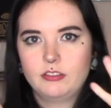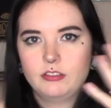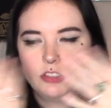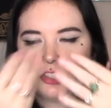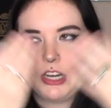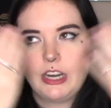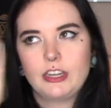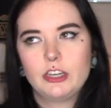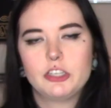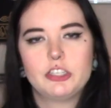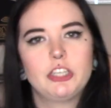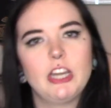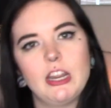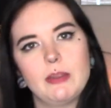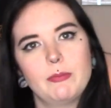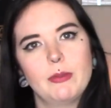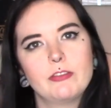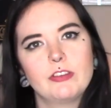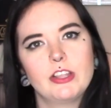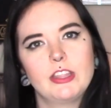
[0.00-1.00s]
trying to
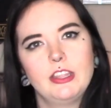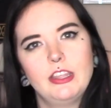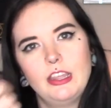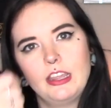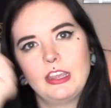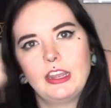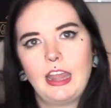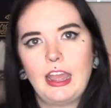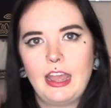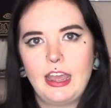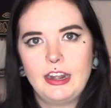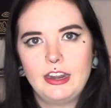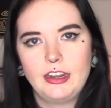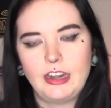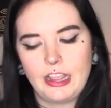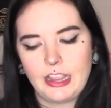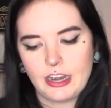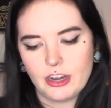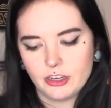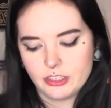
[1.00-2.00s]
shape everything and add in
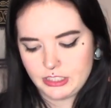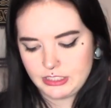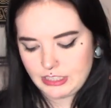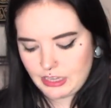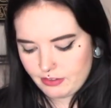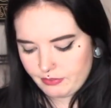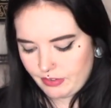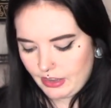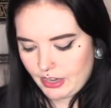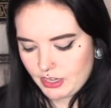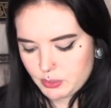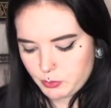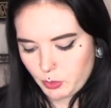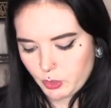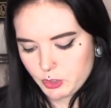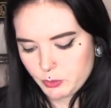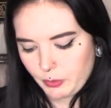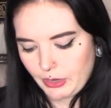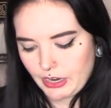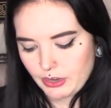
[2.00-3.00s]
hairs, because I have kind of
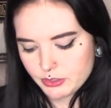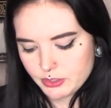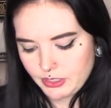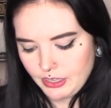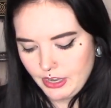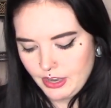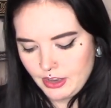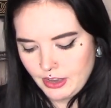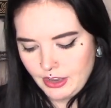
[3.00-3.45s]
sparse brows.